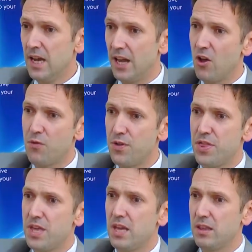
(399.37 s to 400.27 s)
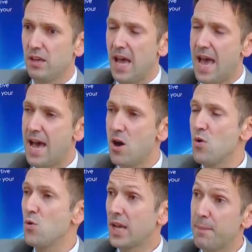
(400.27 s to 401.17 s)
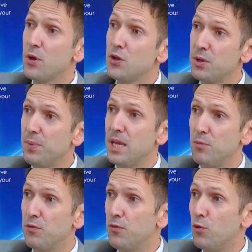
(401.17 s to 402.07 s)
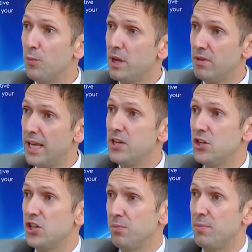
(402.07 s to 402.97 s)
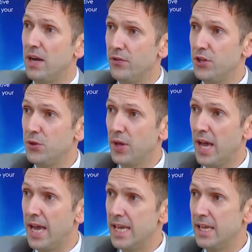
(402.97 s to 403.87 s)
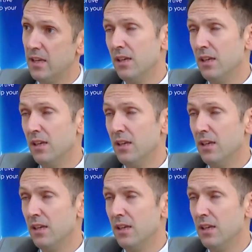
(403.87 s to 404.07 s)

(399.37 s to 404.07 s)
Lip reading: And I often think that how Cambodian people form their relationship about the UK,